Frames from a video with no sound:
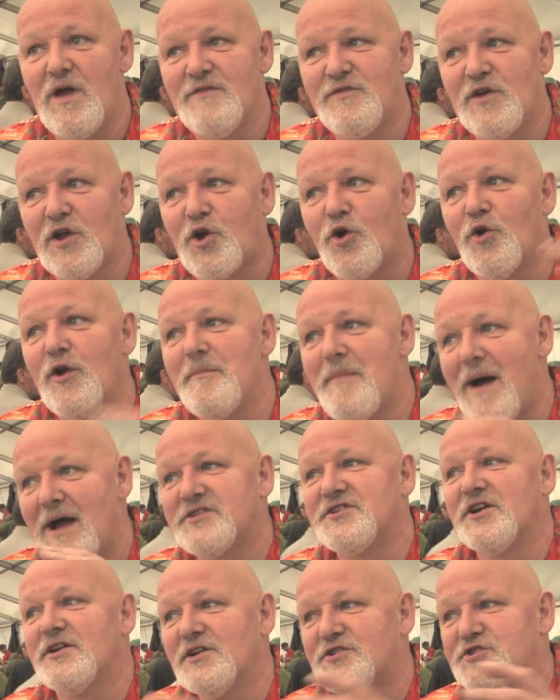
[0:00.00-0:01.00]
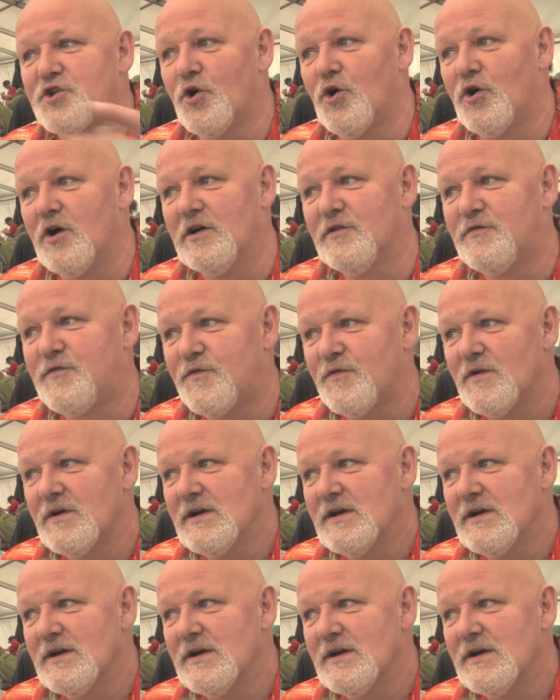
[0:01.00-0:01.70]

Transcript: if you can imagine, a sort of...